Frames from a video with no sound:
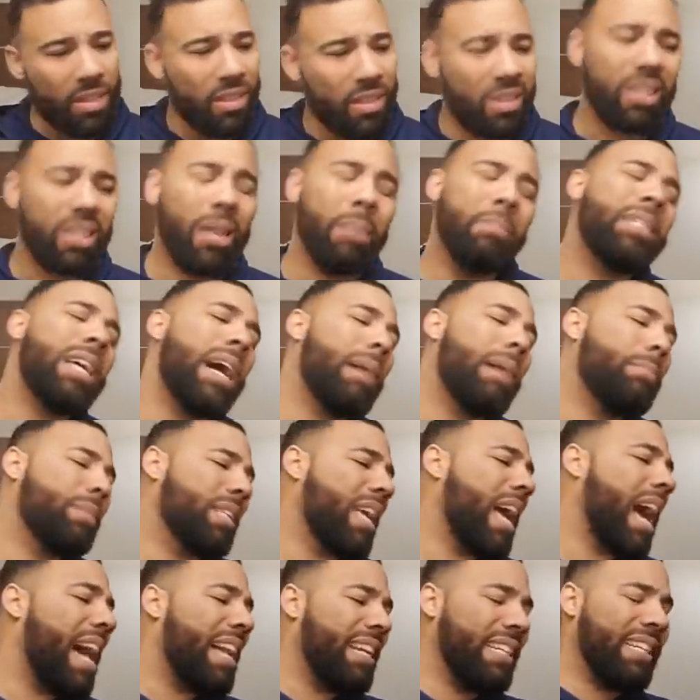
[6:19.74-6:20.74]
Sometimes
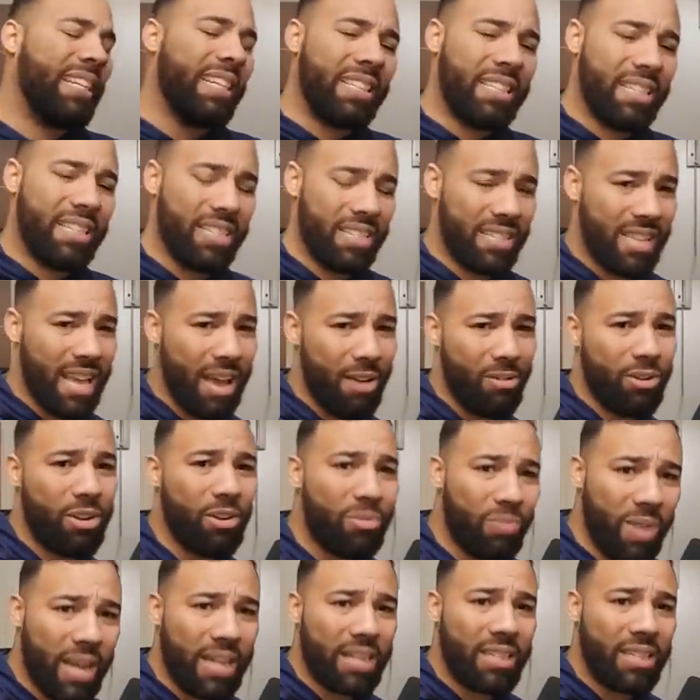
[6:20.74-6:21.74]
God dishes out
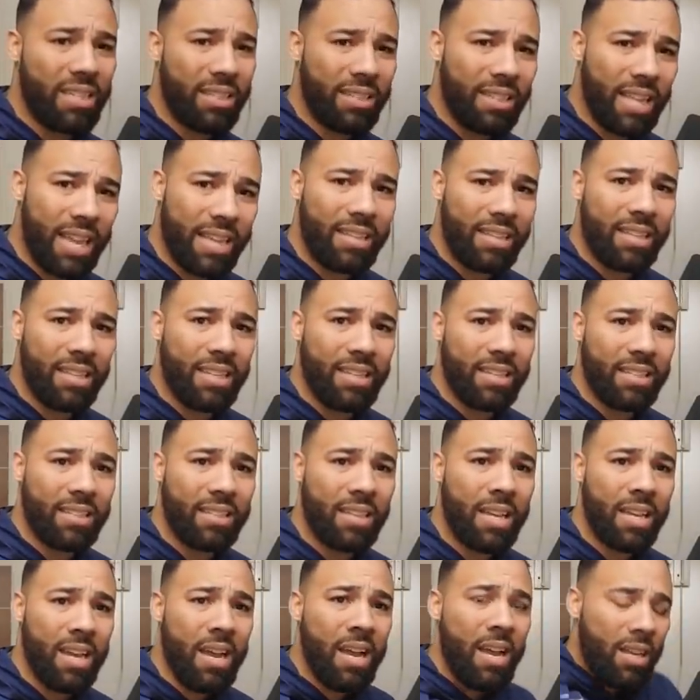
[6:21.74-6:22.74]
correction like
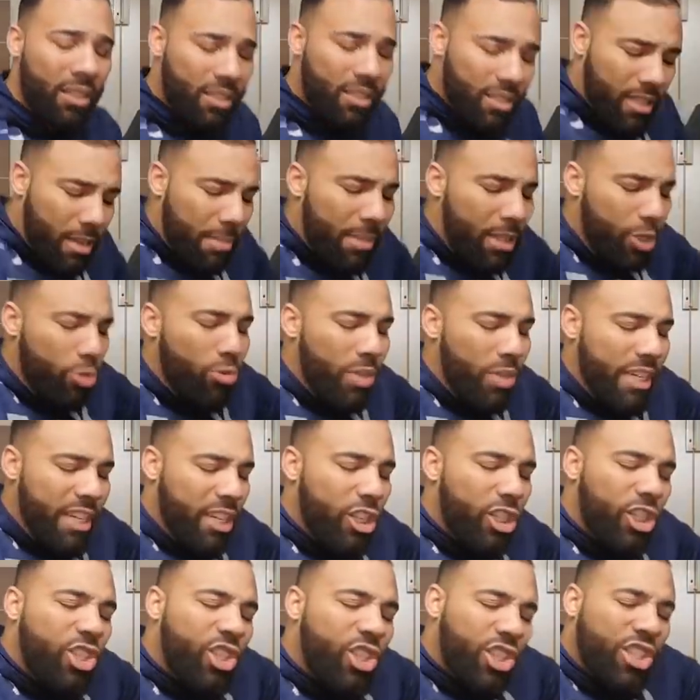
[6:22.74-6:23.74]
this. Some of you need
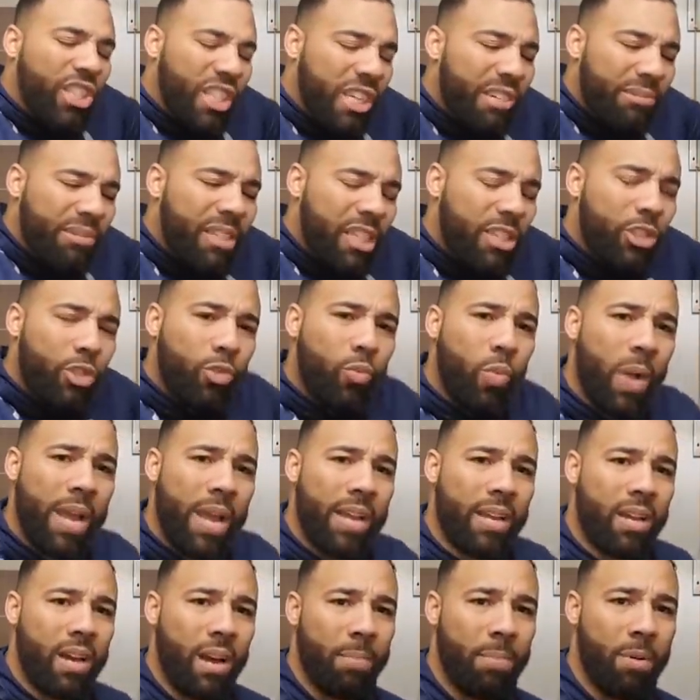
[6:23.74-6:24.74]
a serious
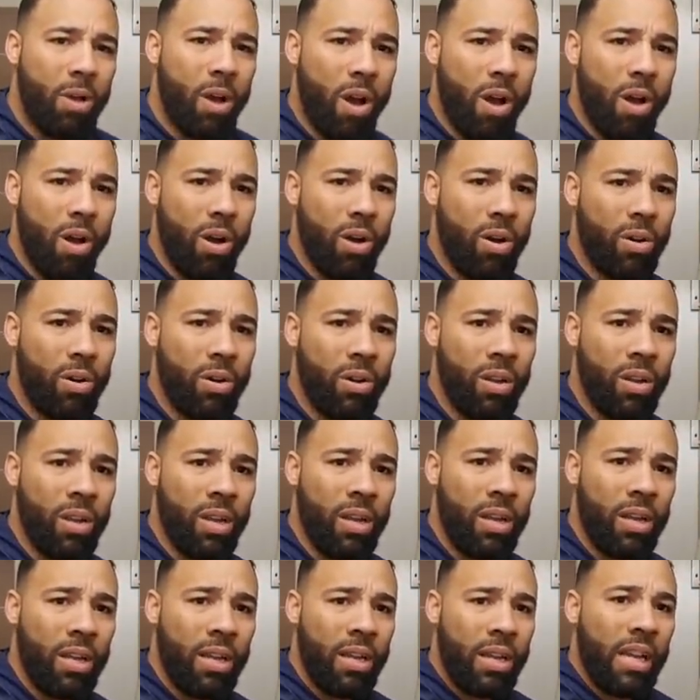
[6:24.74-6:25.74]
wake up call.
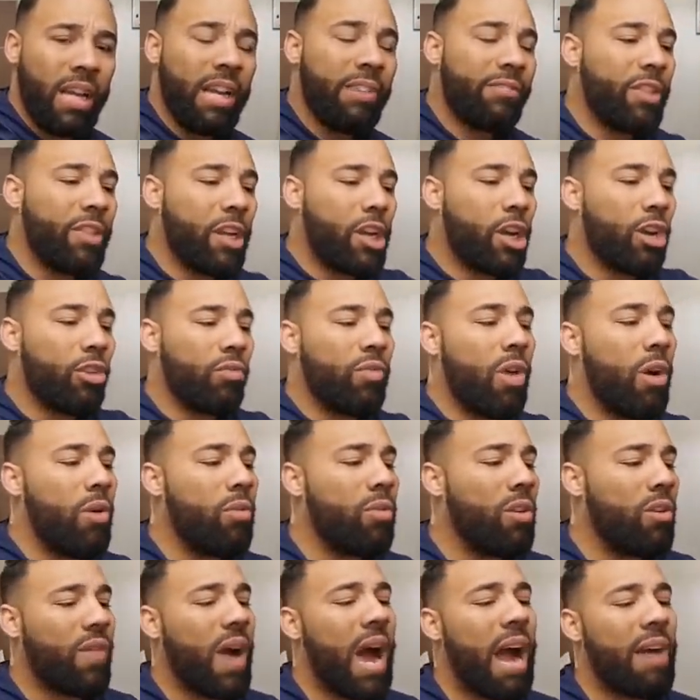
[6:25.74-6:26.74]
If the
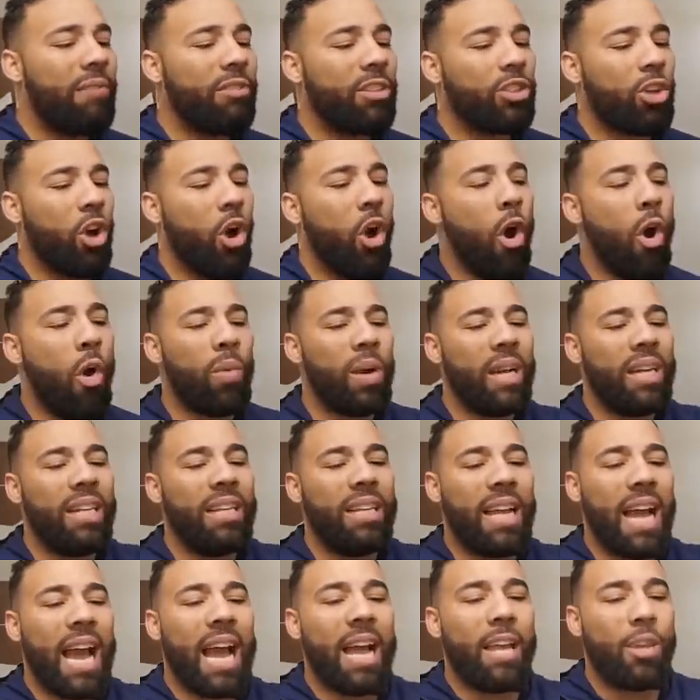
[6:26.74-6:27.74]
coronavirus already
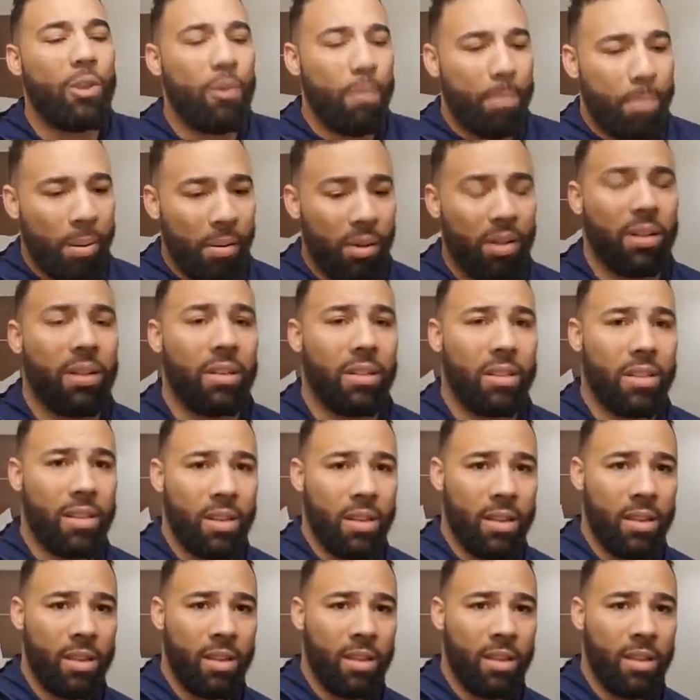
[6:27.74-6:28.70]
got you pumped,